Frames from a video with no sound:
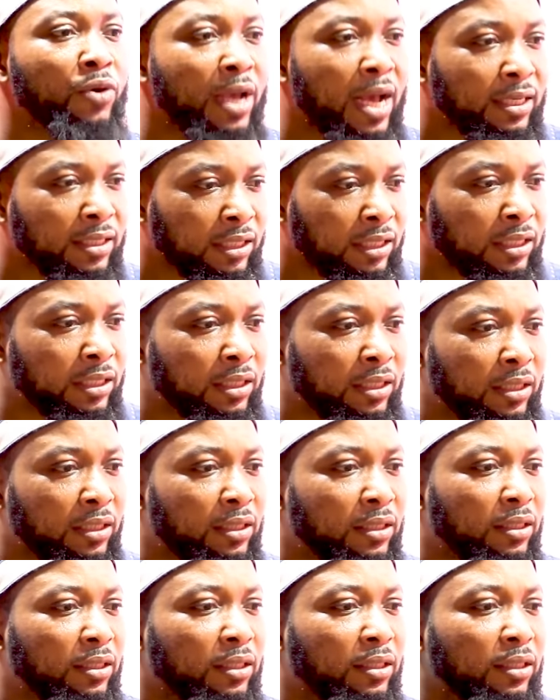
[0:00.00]
We are see
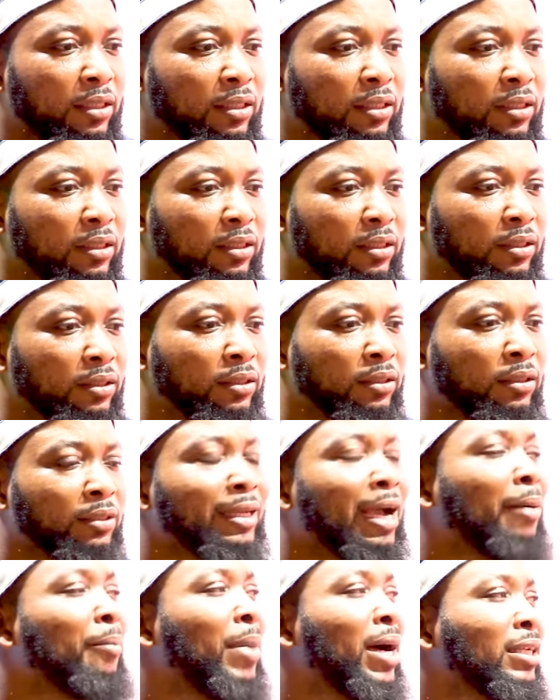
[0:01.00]

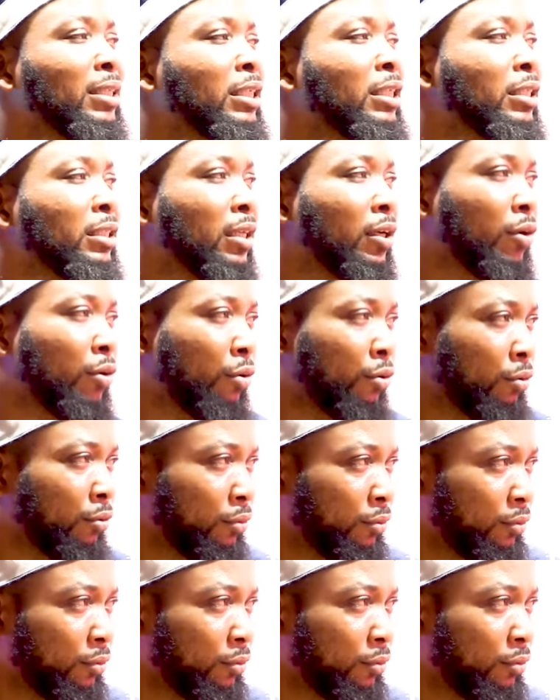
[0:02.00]
nyama sheshe ho.